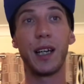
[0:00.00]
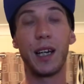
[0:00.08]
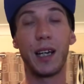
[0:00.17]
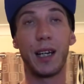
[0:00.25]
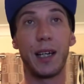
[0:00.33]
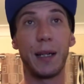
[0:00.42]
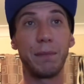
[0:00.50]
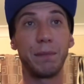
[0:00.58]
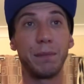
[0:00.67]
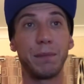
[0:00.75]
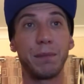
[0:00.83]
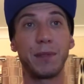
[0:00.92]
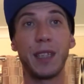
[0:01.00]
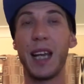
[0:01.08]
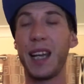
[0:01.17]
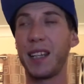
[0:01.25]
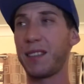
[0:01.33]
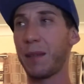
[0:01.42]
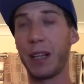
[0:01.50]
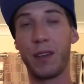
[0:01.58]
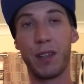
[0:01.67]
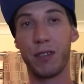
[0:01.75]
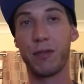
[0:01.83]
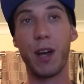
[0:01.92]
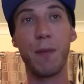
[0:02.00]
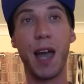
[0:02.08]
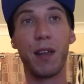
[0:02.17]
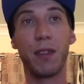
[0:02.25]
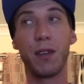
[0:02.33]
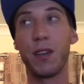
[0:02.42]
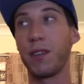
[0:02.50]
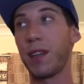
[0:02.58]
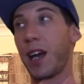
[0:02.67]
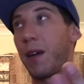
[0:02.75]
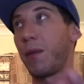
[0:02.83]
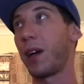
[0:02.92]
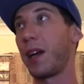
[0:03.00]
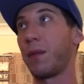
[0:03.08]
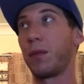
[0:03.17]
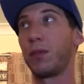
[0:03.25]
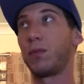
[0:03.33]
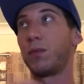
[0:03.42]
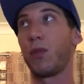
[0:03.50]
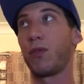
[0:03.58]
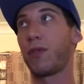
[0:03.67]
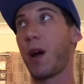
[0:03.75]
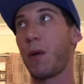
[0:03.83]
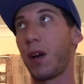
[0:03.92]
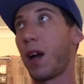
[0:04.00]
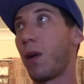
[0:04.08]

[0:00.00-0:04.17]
And something like Throwback Thursday, where we'll throw on an